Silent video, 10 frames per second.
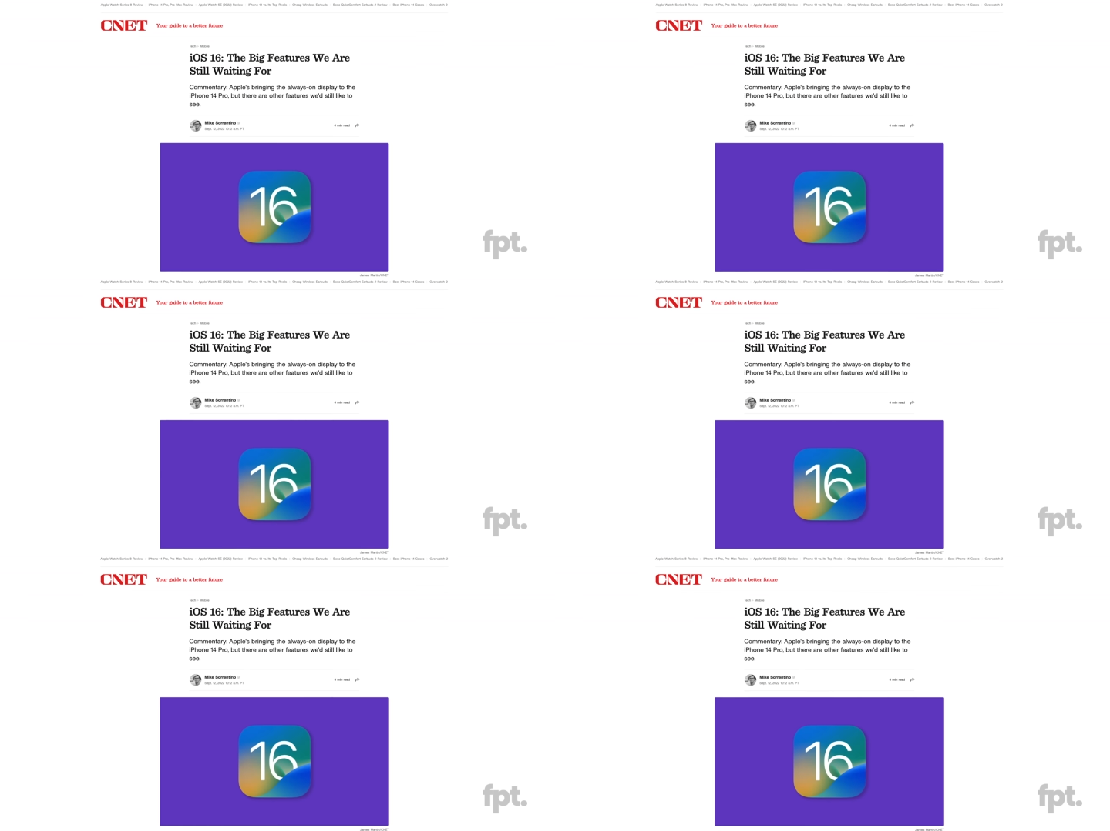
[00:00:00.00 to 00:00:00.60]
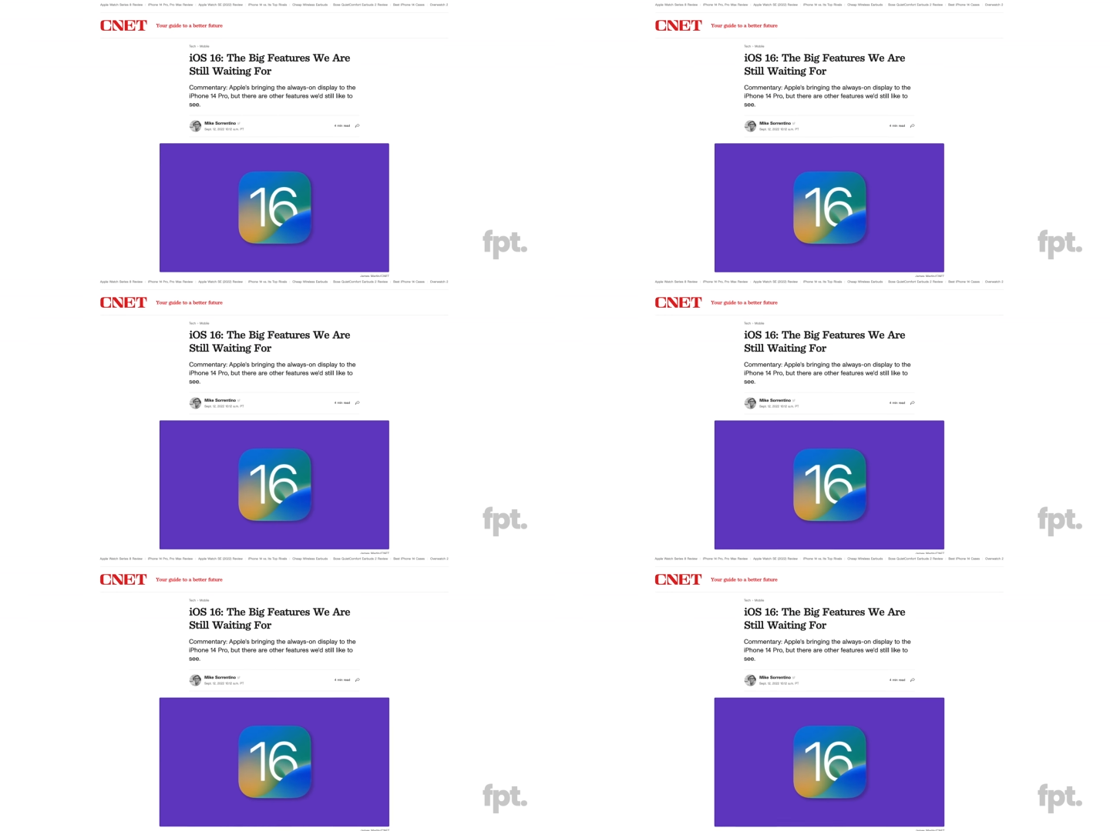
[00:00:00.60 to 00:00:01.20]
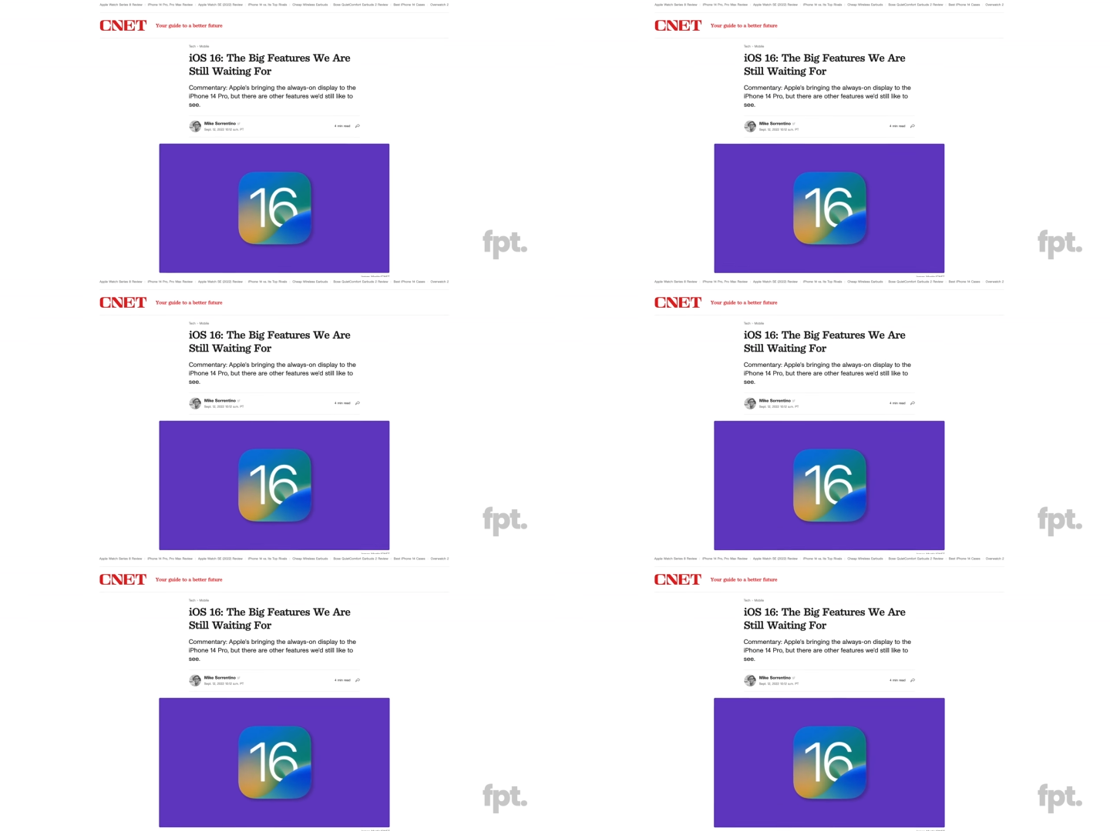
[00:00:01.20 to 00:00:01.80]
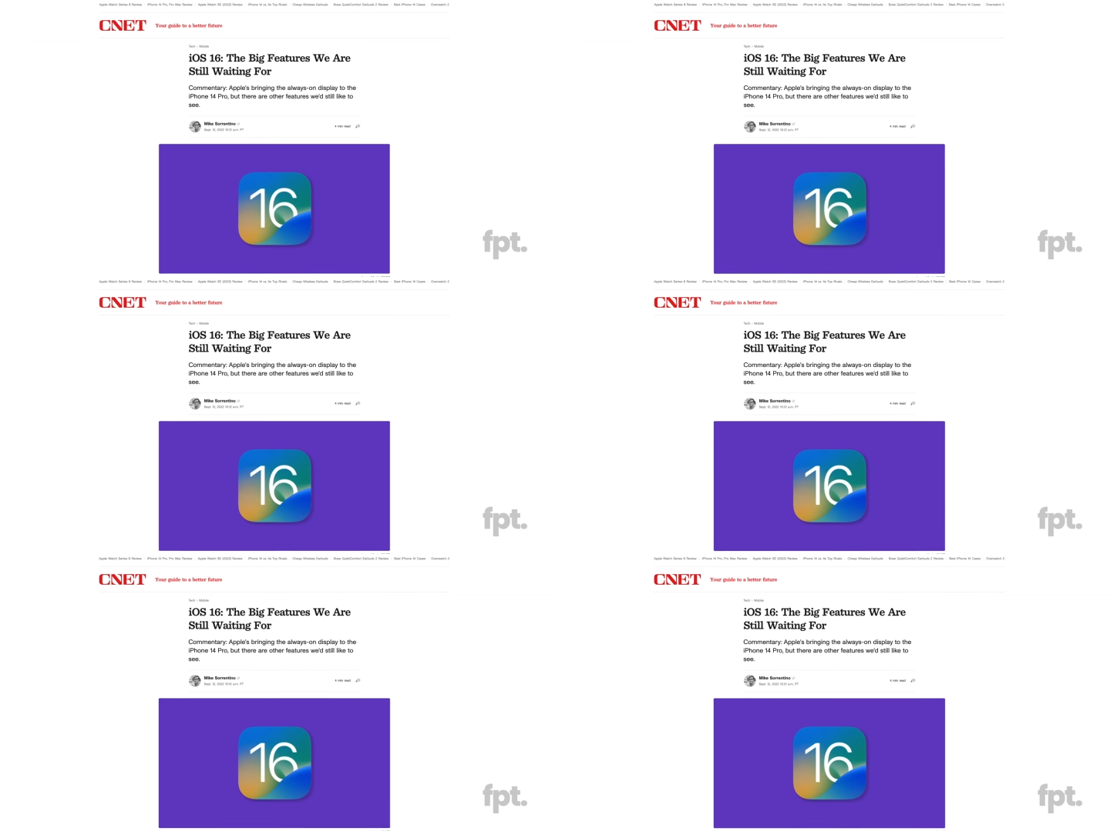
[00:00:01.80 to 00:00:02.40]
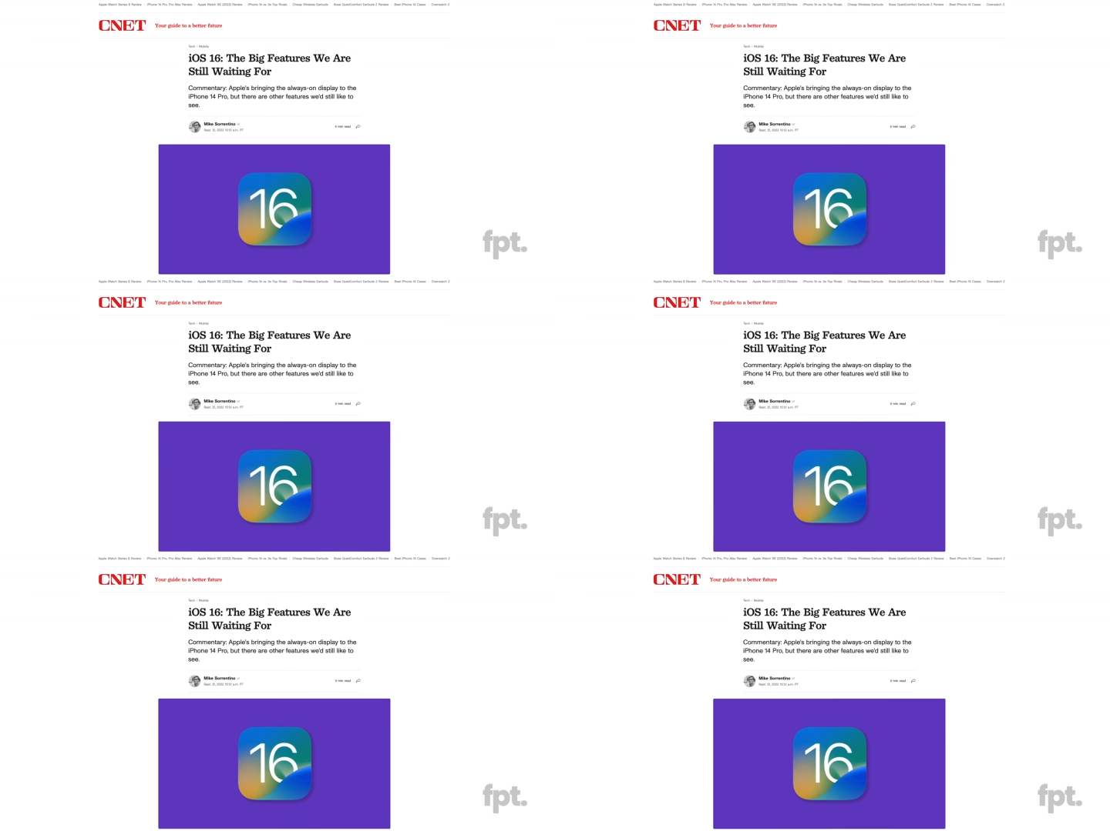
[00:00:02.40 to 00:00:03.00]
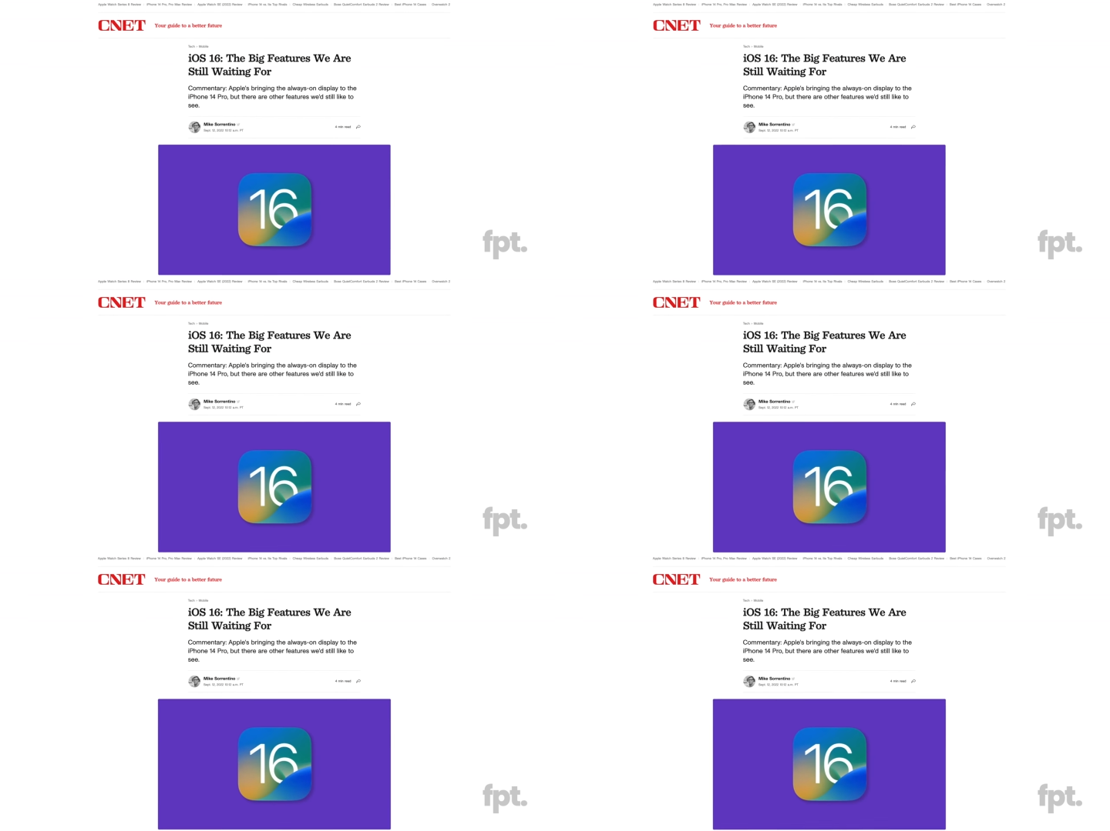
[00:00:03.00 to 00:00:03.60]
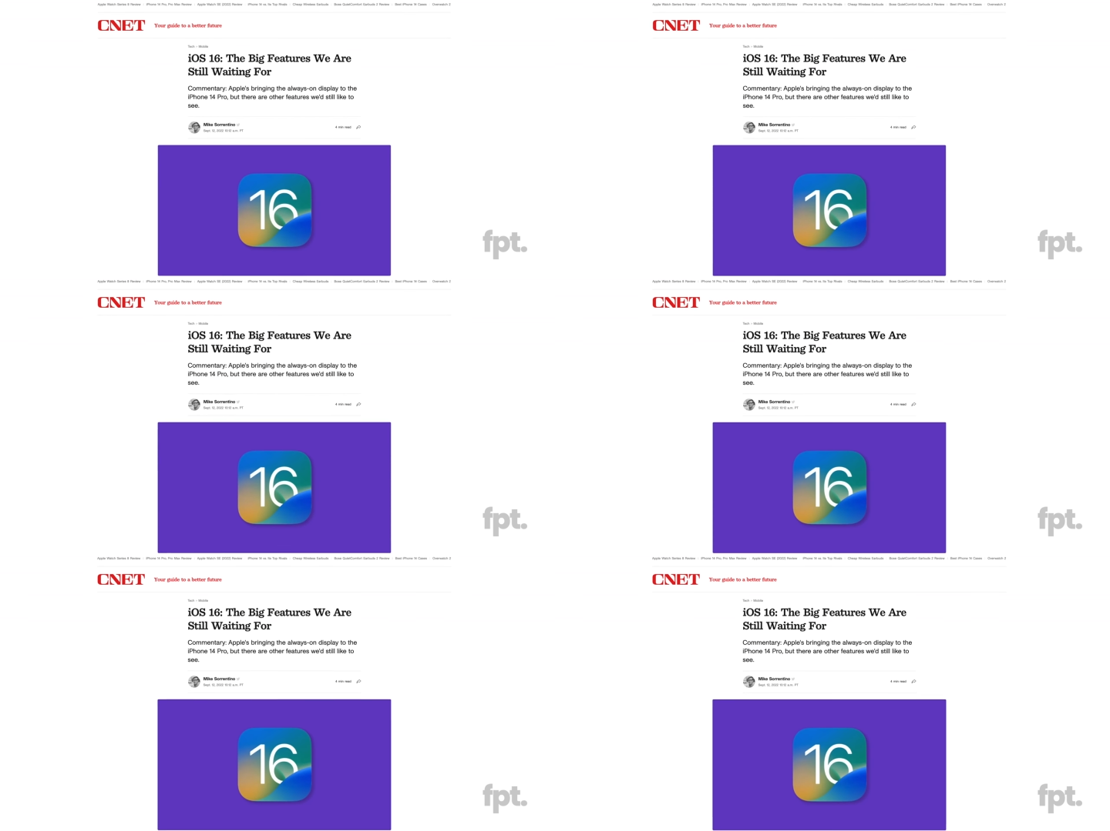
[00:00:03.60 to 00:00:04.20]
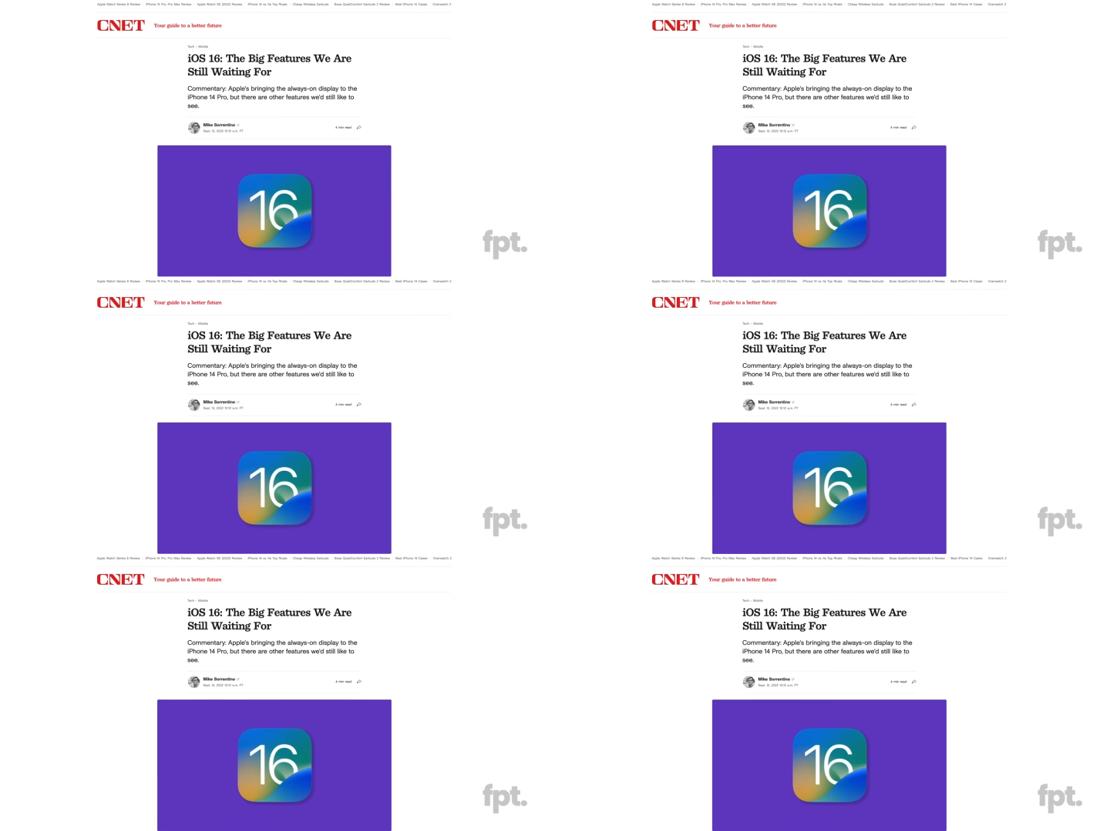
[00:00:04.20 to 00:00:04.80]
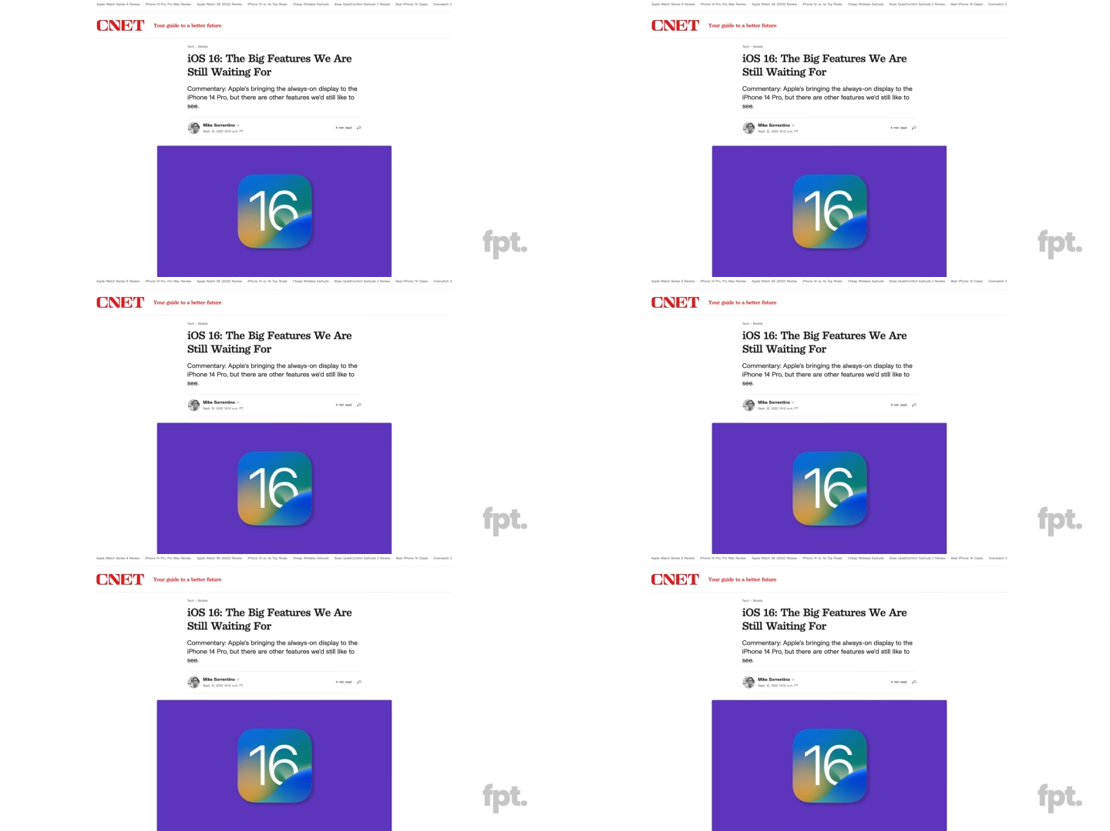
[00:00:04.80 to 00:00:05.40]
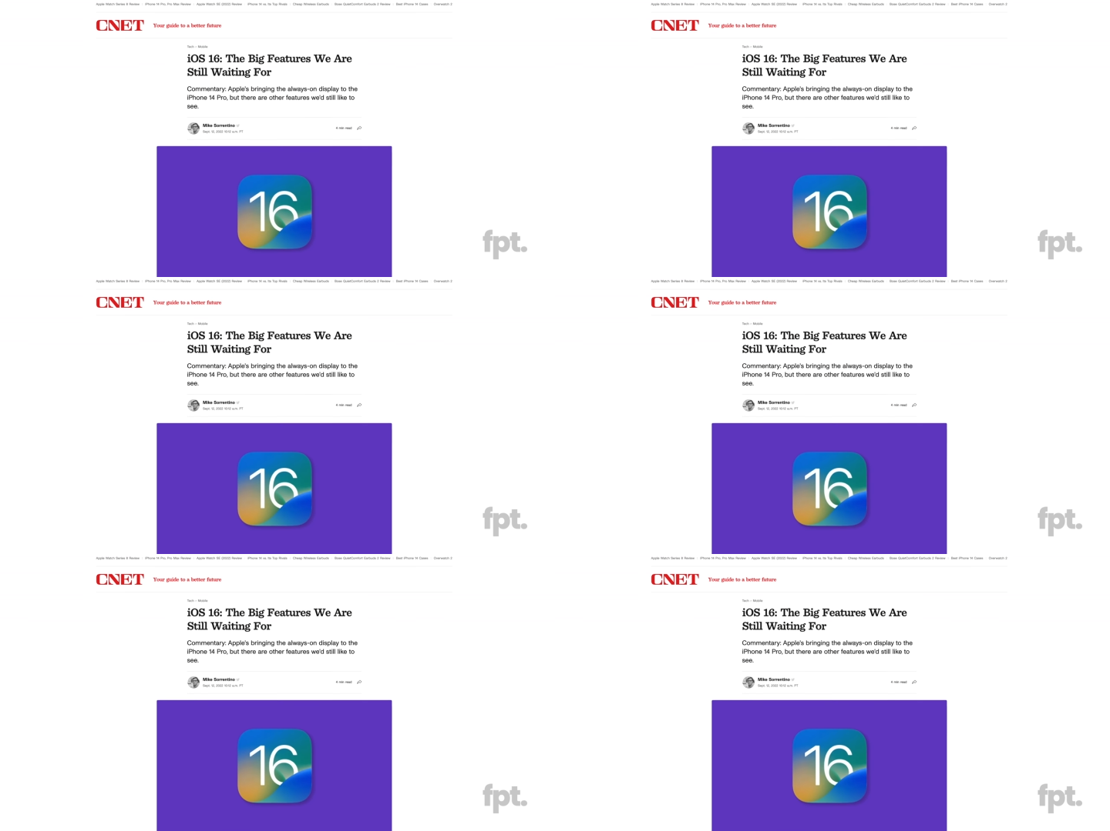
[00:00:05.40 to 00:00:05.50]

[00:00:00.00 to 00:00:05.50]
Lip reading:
(no speaker visible)